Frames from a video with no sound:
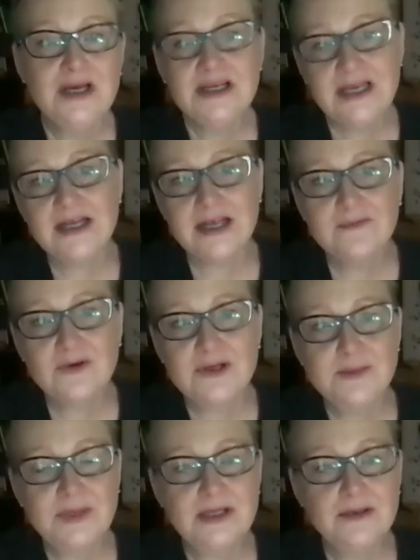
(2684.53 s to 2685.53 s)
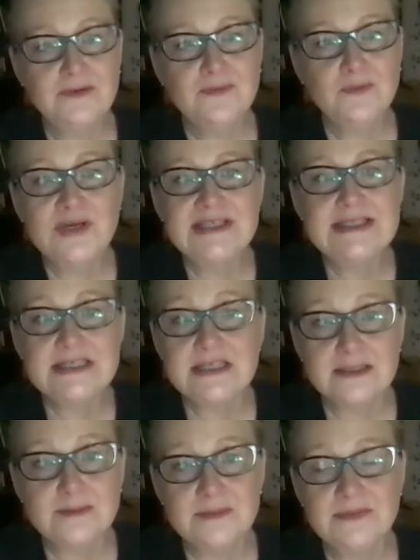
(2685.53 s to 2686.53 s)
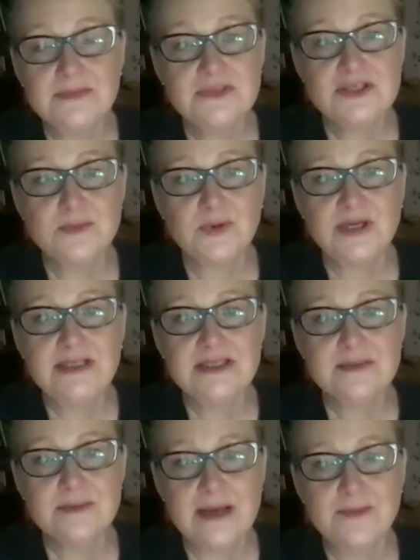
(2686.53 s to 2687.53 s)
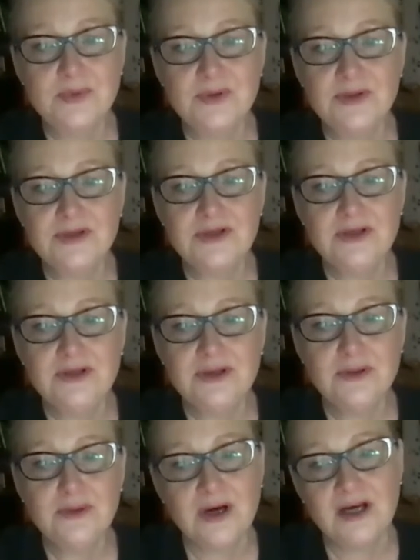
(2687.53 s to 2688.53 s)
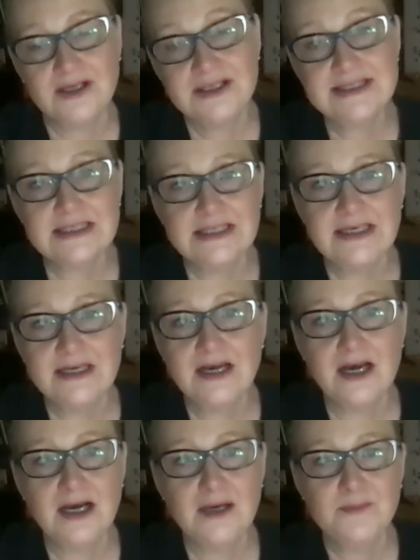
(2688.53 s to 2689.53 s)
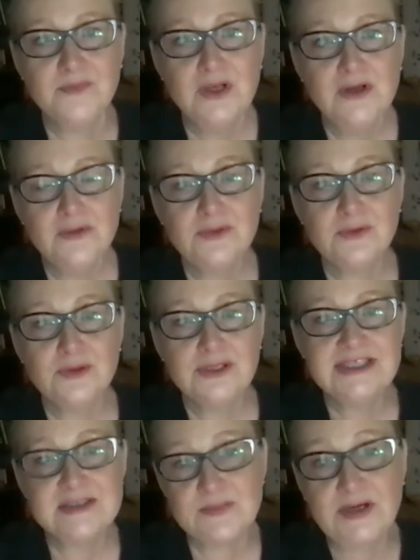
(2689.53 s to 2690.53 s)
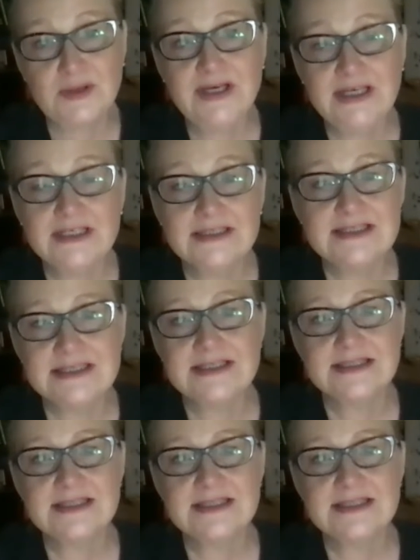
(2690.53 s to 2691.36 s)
get every bit of wisdom to bring to my book, honestly, through experience.